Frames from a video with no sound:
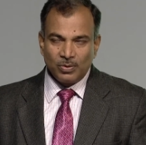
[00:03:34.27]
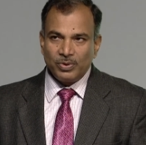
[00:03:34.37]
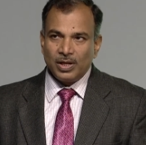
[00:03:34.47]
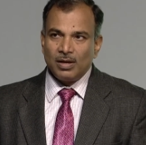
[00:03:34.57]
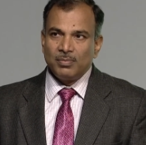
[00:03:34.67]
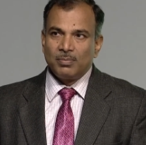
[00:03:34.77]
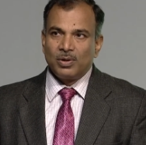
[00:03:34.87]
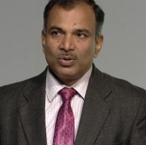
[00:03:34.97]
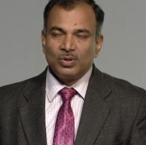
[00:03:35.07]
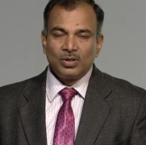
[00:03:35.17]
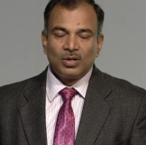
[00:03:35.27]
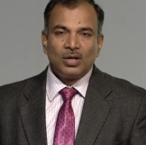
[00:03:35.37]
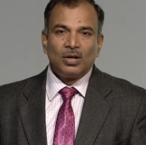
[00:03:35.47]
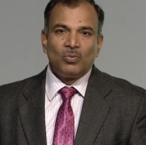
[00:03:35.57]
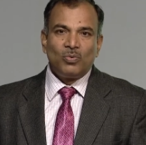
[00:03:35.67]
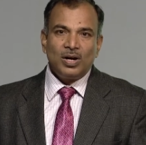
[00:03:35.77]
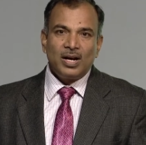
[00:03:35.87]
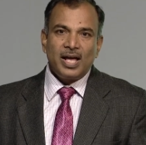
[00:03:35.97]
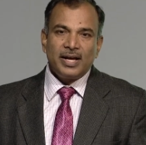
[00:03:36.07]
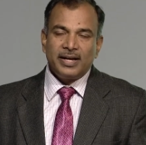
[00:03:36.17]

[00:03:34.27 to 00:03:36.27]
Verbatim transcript: We have about 1 lakh